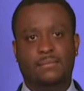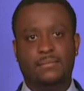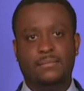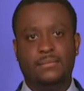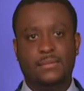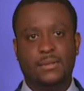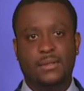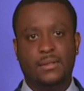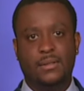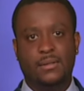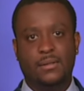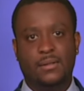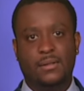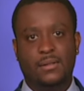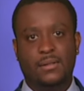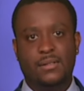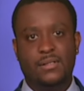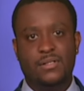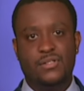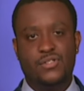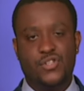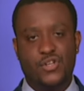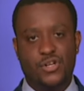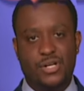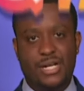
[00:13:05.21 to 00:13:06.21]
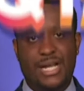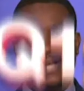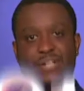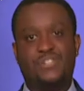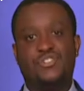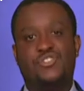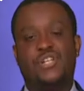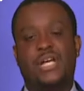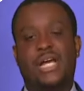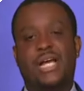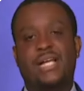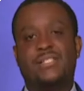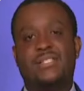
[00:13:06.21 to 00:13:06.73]
evening.
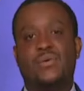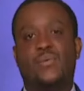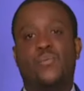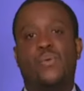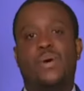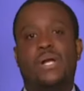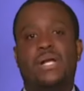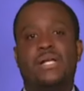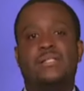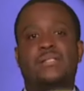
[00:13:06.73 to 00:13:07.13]
This is your